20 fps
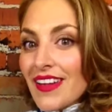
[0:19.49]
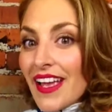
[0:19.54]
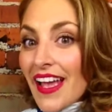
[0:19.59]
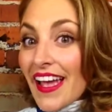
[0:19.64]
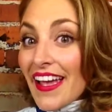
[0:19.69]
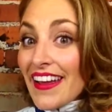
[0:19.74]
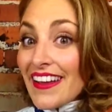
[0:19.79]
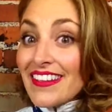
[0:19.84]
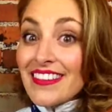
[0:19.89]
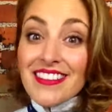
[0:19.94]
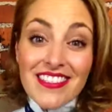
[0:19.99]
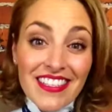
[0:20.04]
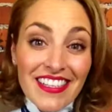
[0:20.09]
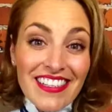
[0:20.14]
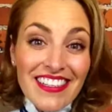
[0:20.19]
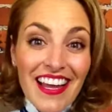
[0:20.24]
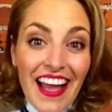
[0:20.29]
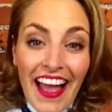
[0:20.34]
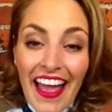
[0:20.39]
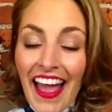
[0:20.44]
And
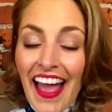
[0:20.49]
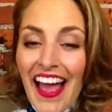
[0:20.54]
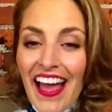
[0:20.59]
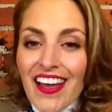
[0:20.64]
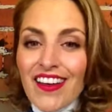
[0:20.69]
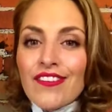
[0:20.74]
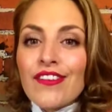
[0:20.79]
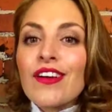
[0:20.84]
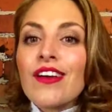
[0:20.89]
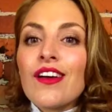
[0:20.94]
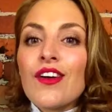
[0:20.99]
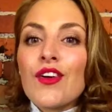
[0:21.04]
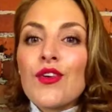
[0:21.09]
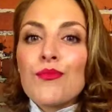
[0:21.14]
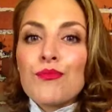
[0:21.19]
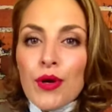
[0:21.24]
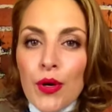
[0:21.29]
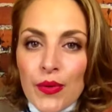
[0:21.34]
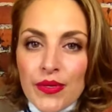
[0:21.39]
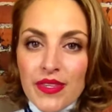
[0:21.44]
see, I have,
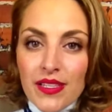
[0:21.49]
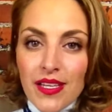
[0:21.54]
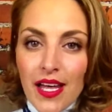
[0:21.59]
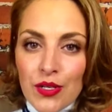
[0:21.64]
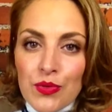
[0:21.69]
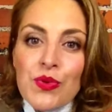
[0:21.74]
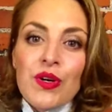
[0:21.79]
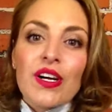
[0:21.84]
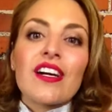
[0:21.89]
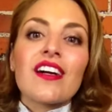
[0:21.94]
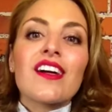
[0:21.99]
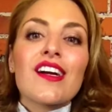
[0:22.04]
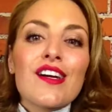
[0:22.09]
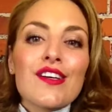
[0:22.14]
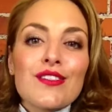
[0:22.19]
but with a lot of work.